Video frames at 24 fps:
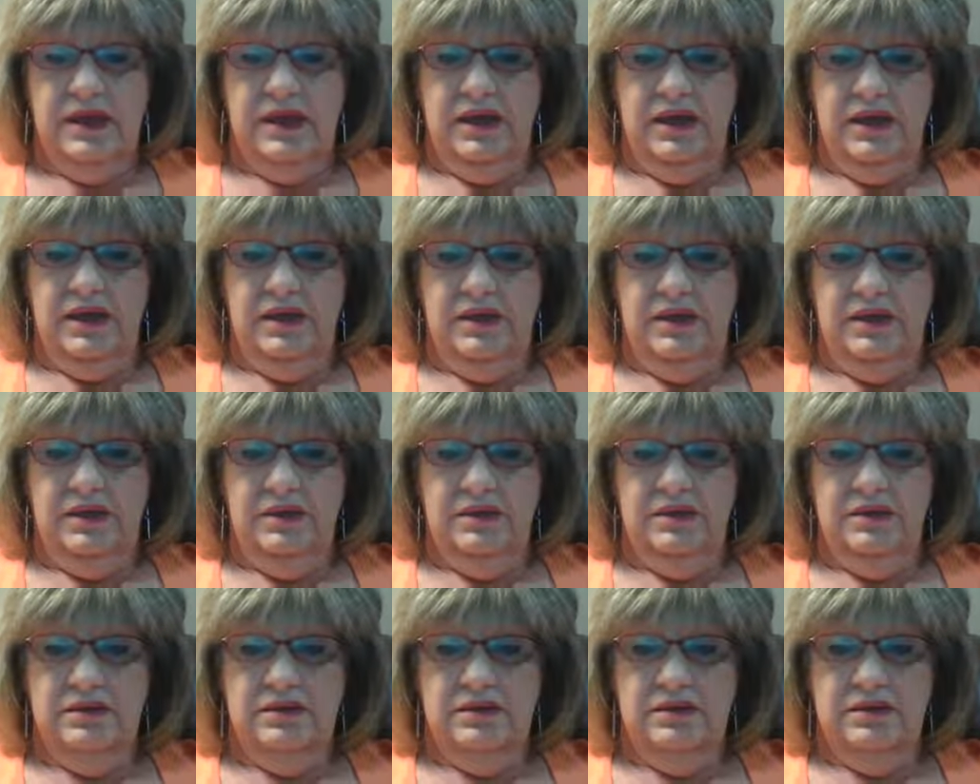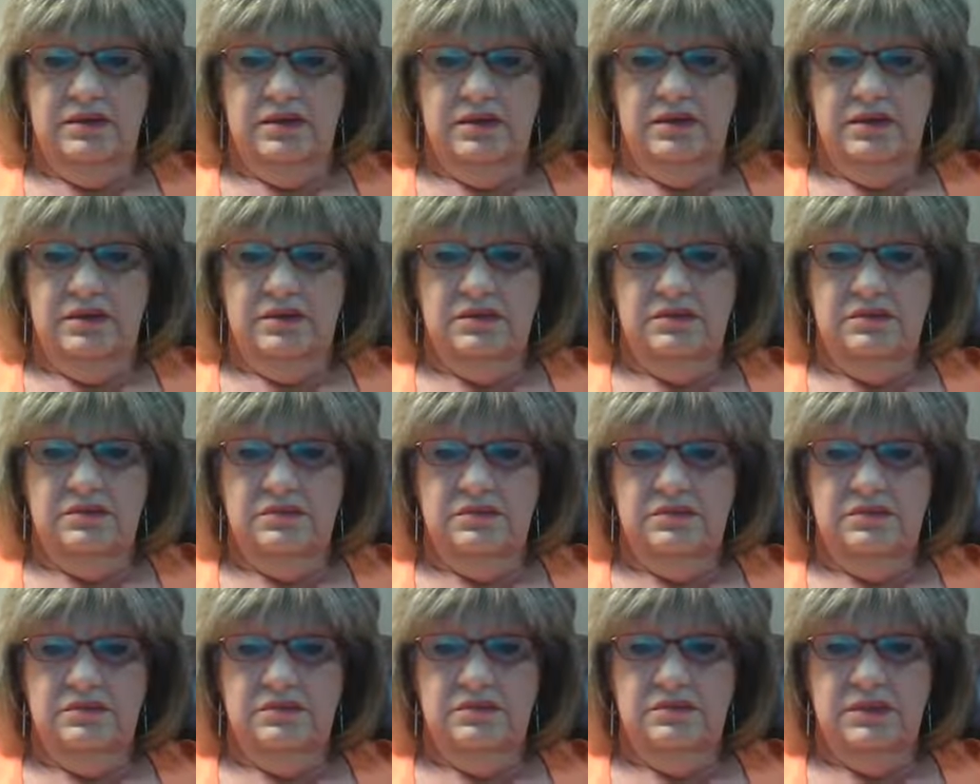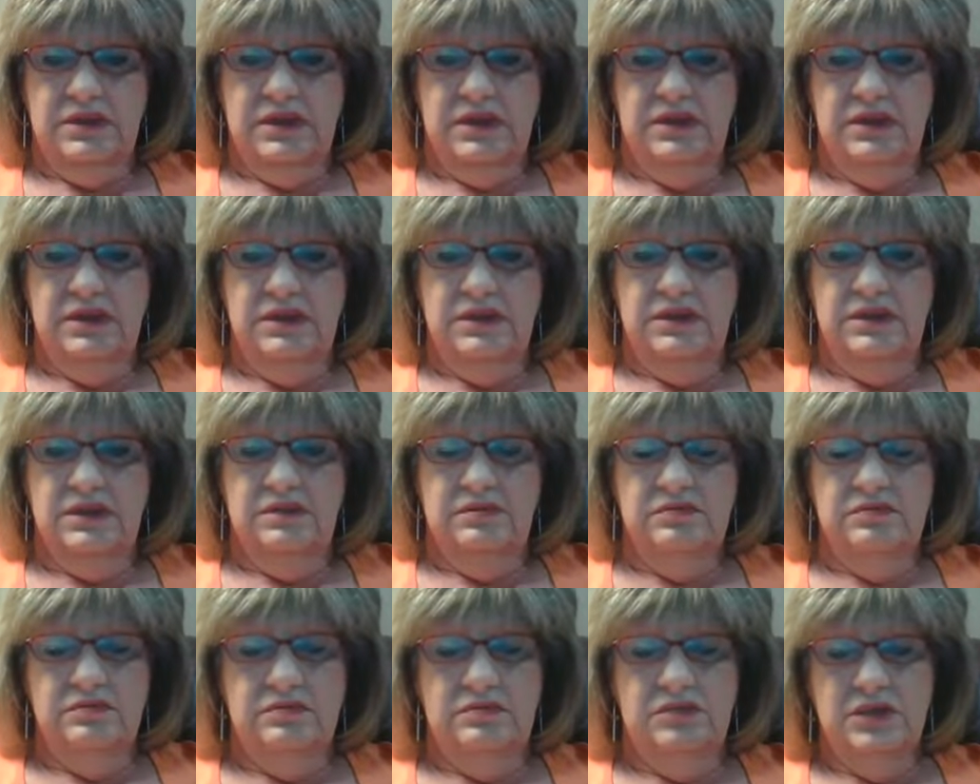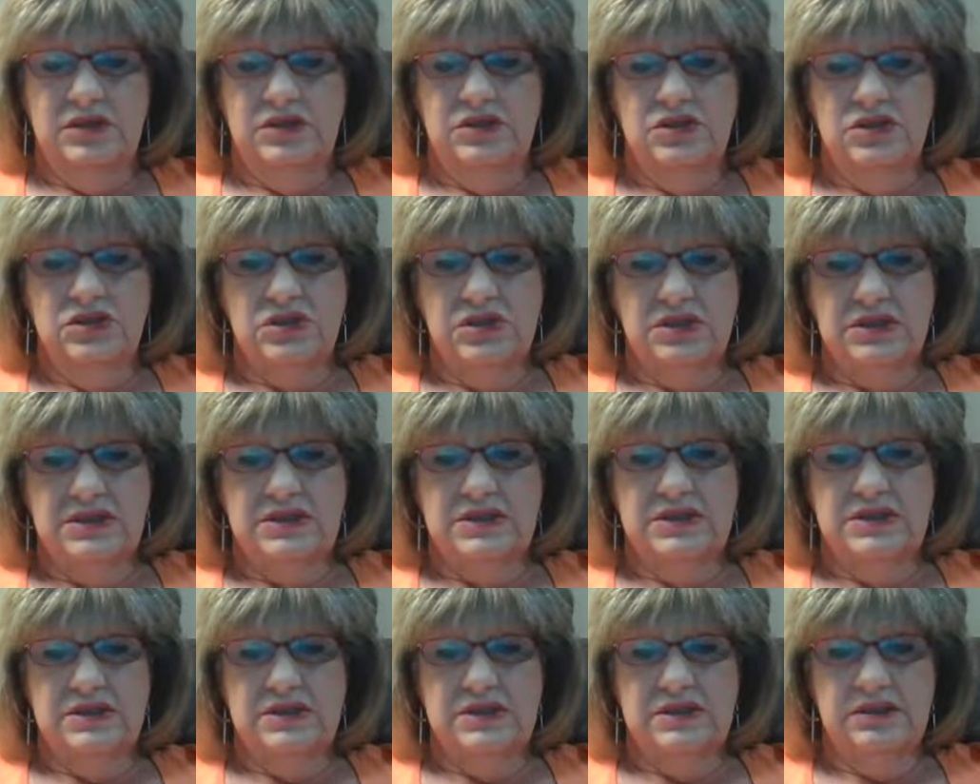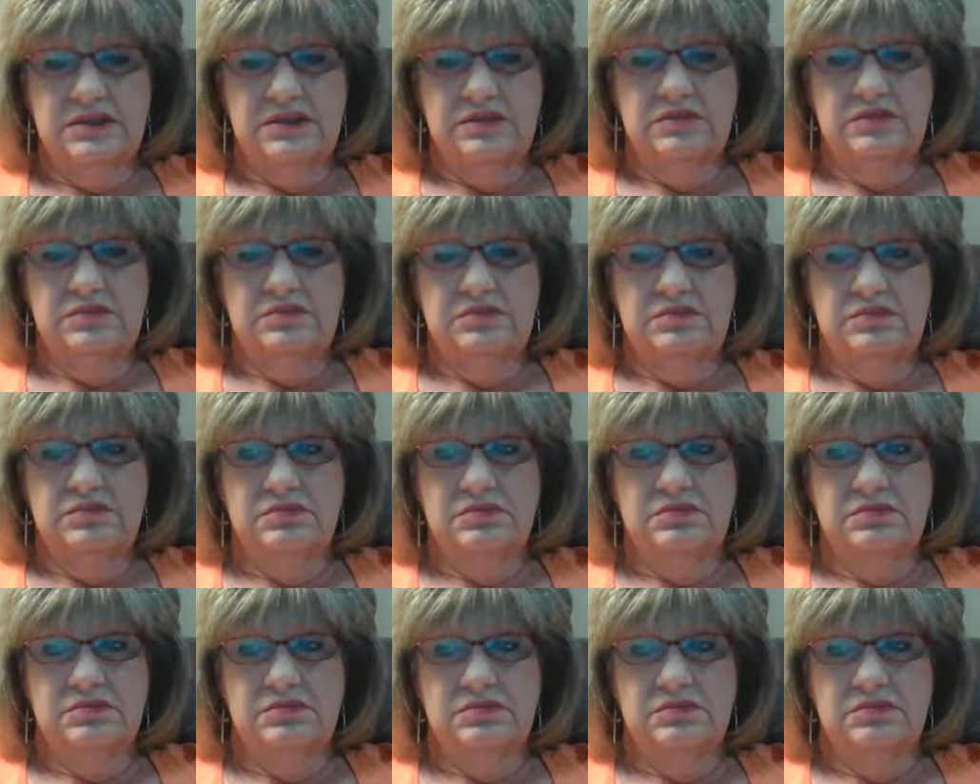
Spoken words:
and he just didn't.